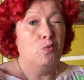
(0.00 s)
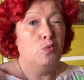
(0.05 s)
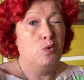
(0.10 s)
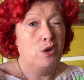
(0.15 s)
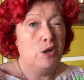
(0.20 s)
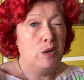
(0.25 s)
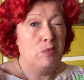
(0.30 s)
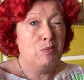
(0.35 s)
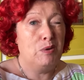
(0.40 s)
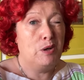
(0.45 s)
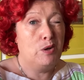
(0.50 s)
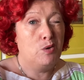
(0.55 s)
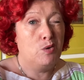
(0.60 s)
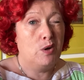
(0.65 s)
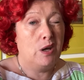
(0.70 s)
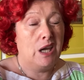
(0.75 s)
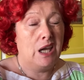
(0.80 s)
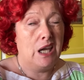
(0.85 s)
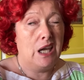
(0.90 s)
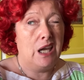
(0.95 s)
it would have
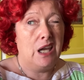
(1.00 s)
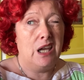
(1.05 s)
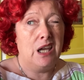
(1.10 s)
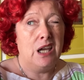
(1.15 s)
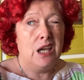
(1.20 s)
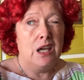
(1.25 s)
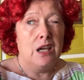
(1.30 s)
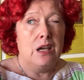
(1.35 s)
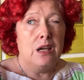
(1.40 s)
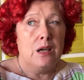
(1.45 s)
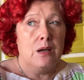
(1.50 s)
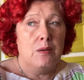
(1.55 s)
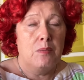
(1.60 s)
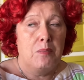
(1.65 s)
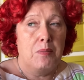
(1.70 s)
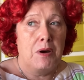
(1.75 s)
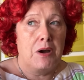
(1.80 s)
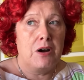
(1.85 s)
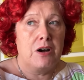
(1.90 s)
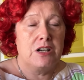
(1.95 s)
been okay.
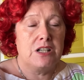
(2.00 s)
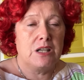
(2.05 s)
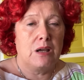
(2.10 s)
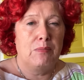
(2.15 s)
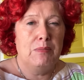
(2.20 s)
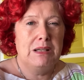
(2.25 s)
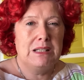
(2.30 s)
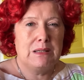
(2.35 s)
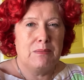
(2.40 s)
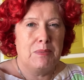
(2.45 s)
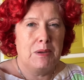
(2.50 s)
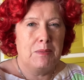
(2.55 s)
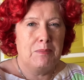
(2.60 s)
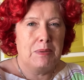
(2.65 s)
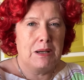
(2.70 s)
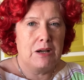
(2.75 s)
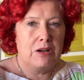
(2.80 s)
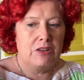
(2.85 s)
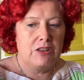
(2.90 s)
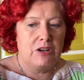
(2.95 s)
But her tummy's a
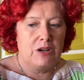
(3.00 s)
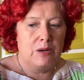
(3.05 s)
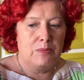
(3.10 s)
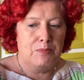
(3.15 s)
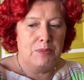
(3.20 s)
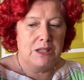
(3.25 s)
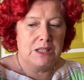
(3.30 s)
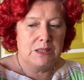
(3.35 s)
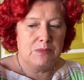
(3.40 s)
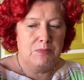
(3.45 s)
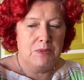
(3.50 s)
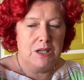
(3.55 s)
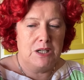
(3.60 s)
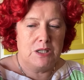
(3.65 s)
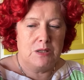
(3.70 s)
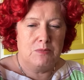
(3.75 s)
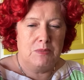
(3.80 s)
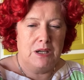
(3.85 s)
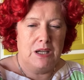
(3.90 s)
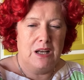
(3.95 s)
bit bigger than her
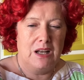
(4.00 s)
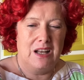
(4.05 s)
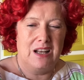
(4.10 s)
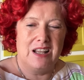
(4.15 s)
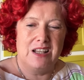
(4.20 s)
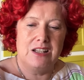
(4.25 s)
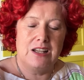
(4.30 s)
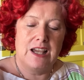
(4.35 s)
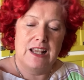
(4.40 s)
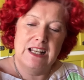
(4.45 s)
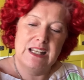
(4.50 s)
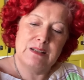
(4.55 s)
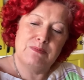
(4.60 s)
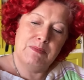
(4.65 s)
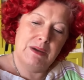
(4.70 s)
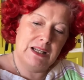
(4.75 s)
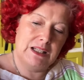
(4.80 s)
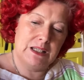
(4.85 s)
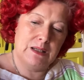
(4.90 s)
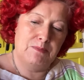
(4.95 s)
bust measurement,
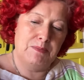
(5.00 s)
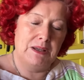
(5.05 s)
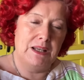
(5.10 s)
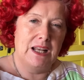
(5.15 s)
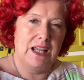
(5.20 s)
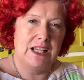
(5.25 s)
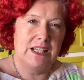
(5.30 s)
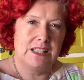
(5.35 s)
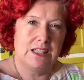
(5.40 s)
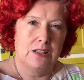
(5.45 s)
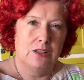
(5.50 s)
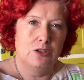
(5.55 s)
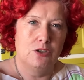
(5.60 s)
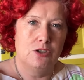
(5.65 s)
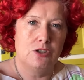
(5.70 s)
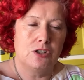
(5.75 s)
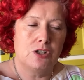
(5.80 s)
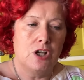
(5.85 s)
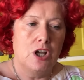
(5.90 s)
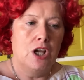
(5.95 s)
and it's meant to be
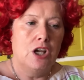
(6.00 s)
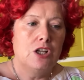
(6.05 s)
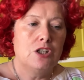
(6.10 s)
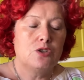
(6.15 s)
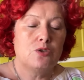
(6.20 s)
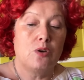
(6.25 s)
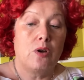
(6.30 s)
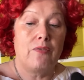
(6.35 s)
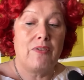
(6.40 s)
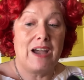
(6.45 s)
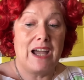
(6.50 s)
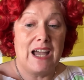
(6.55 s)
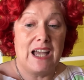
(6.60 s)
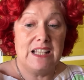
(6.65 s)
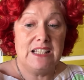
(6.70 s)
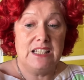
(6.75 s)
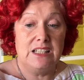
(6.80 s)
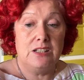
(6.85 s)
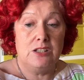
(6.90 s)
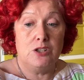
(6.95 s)
nice and loose. So I've
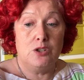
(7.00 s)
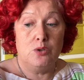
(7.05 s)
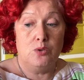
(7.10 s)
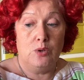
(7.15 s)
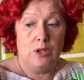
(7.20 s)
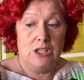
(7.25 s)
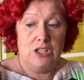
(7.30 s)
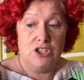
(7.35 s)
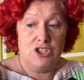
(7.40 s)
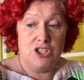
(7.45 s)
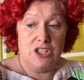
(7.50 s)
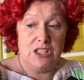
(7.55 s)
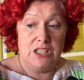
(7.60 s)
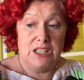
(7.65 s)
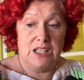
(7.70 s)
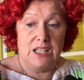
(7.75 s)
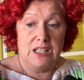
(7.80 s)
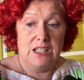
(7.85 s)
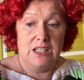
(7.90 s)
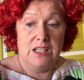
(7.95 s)
added 2
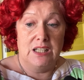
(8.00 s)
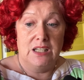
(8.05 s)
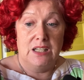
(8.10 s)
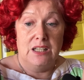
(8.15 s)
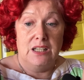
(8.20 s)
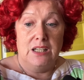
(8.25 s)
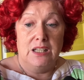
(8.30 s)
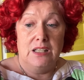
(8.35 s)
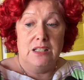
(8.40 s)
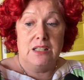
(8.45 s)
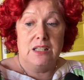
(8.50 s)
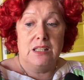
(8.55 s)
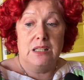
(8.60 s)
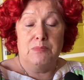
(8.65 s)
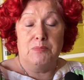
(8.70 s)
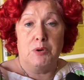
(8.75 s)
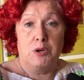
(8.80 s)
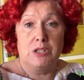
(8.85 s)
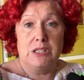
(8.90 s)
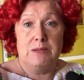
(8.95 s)
inches in
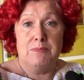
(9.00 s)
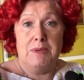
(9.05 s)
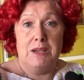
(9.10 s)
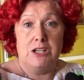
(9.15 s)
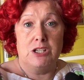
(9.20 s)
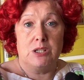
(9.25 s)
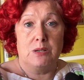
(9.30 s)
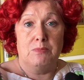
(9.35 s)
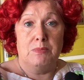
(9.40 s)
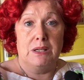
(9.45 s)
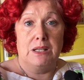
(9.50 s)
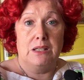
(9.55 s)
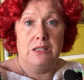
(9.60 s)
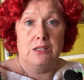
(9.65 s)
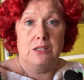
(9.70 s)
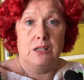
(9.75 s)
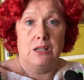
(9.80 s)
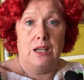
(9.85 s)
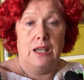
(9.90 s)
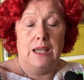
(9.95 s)
to the body
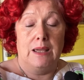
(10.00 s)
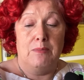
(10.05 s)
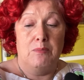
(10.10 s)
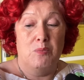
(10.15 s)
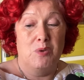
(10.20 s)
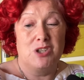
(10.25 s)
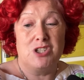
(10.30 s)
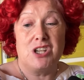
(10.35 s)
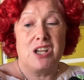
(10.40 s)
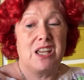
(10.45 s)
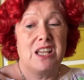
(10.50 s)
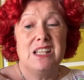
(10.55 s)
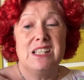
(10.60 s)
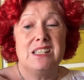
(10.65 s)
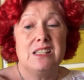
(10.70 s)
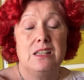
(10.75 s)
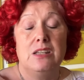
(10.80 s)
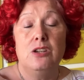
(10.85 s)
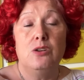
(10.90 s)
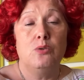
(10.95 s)
measurement, which
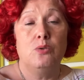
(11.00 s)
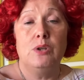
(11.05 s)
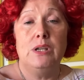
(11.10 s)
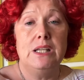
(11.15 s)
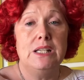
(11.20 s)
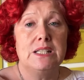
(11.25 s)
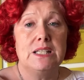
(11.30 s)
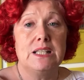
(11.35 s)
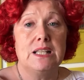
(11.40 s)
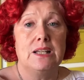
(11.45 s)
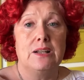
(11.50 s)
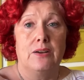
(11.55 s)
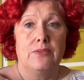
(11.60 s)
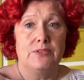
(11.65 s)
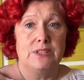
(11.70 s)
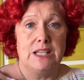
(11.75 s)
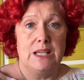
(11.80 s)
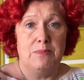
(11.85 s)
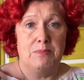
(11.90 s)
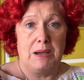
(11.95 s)
I can,
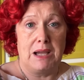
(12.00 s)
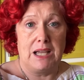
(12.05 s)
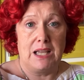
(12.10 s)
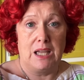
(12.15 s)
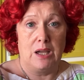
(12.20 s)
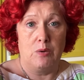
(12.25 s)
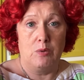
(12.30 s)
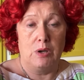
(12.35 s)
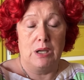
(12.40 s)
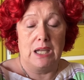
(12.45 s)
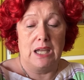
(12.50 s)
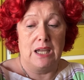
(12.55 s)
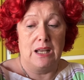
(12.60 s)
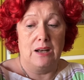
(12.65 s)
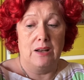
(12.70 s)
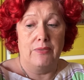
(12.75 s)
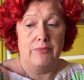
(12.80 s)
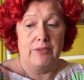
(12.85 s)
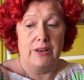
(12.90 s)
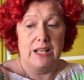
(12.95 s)
easily enough take back out
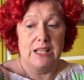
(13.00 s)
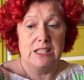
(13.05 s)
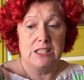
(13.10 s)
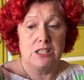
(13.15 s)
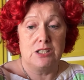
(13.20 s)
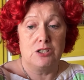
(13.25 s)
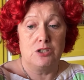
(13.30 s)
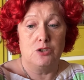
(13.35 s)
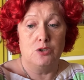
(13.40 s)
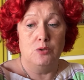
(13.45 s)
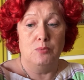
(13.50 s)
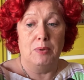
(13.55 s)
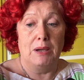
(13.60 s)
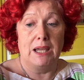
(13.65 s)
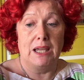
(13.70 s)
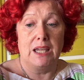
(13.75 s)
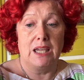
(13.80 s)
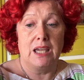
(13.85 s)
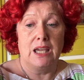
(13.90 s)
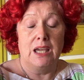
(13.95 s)
again if it is
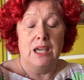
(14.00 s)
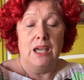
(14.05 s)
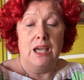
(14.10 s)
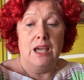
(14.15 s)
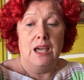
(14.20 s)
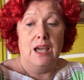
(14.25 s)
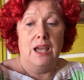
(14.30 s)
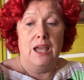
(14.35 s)
too big,